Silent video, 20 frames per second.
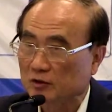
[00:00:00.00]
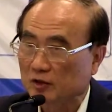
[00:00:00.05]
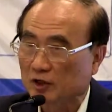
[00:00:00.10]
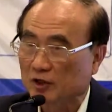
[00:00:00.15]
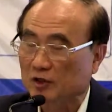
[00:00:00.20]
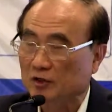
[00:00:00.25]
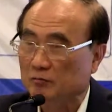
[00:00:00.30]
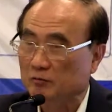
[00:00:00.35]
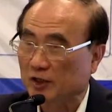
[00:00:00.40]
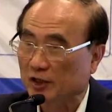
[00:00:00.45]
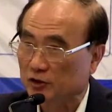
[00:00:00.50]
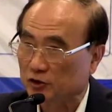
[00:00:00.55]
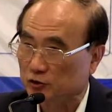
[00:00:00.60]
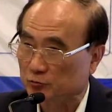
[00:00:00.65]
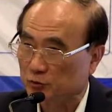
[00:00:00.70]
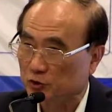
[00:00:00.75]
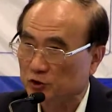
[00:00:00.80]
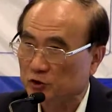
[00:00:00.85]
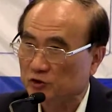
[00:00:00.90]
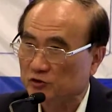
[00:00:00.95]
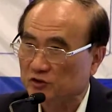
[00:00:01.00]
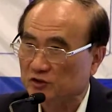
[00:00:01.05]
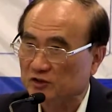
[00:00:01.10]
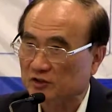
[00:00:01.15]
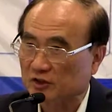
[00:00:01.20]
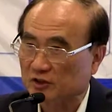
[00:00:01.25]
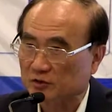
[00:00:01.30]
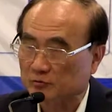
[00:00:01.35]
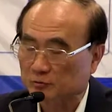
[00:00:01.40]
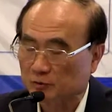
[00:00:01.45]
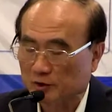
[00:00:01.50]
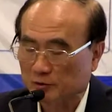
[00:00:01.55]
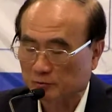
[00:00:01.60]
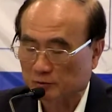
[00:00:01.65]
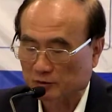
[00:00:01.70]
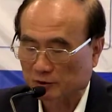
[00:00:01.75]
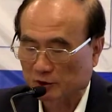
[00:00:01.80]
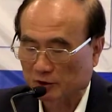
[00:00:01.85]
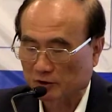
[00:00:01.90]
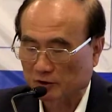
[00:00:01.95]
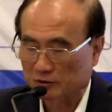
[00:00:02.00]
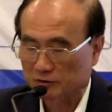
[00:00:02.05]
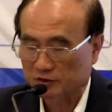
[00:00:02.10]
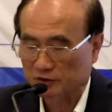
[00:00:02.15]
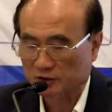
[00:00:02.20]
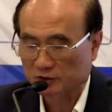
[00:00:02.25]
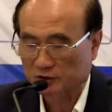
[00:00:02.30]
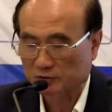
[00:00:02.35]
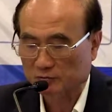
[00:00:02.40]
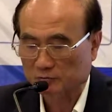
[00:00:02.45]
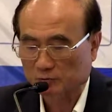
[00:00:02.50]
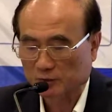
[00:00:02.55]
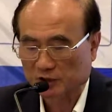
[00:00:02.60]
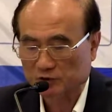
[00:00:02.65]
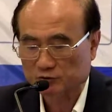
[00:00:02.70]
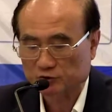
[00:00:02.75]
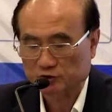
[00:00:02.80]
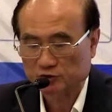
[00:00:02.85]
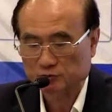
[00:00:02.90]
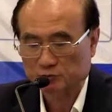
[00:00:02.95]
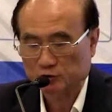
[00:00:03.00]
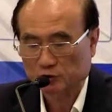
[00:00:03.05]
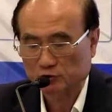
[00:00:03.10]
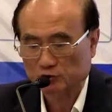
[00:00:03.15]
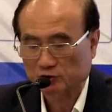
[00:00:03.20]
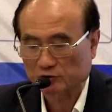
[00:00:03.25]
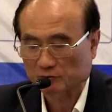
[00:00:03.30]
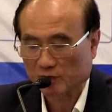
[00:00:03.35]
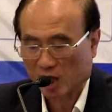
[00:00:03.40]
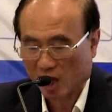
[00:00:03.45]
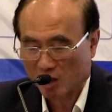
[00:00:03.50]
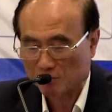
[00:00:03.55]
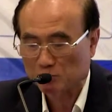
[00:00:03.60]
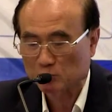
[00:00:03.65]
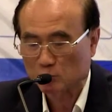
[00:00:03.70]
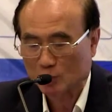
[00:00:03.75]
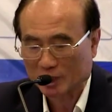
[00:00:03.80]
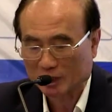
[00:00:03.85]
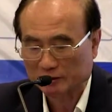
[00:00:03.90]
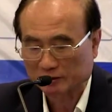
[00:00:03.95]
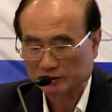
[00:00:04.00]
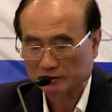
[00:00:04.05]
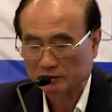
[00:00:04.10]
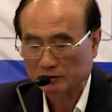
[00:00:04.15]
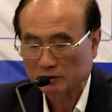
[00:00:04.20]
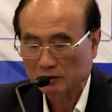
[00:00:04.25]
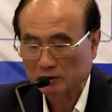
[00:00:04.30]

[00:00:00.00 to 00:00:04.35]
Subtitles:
and by ubiquitinate the matrix protein M1.